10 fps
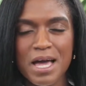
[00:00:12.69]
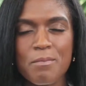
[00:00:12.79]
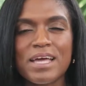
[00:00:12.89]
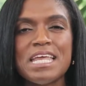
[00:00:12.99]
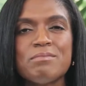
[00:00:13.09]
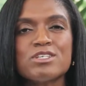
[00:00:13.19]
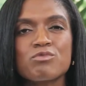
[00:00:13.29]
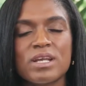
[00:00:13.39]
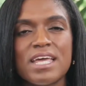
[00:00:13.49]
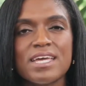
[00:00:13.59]
My name is
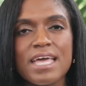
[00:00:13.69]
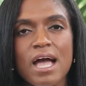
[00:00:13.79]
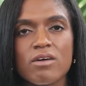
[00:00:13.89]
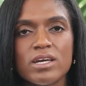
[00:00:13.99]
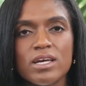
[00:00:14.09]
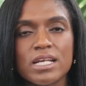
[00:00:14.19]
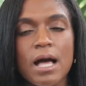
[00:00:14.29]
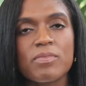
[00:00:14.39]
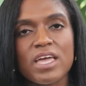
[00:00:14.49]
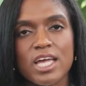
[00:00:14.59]
Renae Gary, and
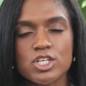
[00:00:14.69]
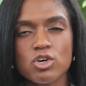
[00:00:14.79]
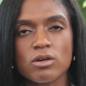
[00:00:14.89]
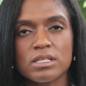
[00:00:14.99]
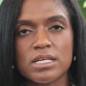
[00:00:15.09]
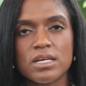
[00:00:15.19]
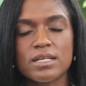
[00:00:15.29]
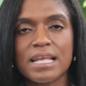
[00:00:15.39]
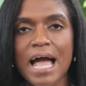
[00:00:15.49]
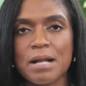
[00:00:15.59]
I'm the HR lead
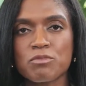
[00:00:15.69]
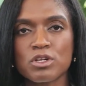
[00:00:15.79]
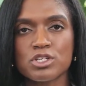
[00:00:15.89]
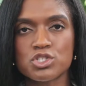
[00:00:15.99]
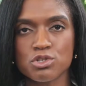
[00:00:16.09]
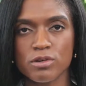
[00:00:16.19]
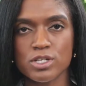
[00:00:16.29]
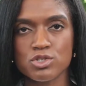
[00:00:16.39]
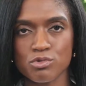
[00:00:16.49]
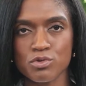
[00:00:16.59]
at Admiral
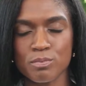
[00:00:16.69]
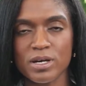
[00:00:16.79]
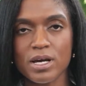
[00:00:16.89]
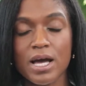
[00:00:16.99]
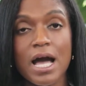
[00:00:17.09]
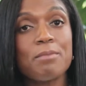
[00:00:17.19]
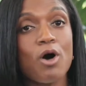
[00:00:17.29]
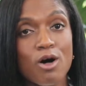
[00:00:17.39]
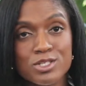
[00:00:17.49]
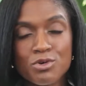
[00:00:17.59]
Insurance Group. I'm
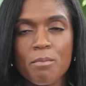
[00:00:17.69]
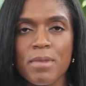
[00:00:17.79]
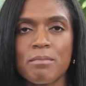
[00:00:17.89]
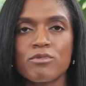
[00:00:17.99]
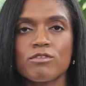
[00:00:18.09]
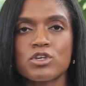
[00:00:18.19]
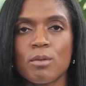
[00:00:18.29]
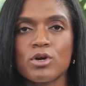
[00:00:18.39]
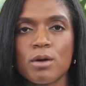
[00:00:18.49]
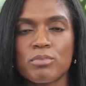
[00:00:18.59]
also a member of
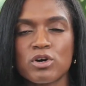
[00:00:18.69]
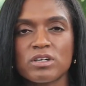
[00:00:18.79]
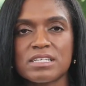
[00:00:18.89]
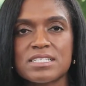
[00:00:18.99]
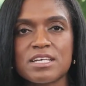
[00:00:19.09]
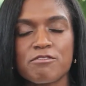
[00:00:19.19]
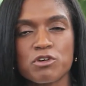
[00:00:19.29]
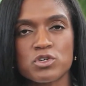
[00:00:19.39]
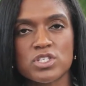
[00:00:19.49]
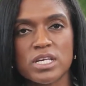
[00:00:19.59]
W.R. Berkley's
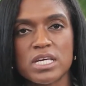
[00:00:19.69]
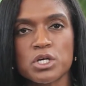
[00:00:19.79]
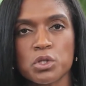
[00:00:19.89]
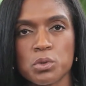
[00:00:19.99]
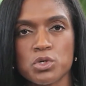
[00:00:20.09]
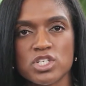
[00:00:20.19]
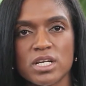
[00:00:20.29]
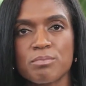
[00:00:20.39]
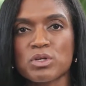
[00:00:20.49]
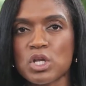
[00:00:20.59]
Diversity, Inclusion,
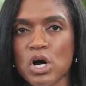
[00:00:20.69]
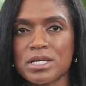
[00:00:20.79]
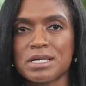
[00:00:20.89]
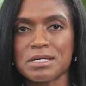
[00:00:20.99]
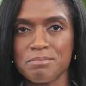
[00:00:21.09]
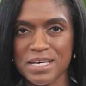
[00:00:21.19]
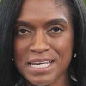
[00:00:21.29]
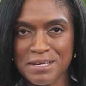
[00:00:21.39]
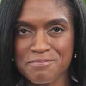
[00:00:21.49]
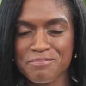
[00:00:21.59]
and Belonging
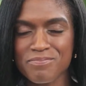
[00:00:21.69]
Committee.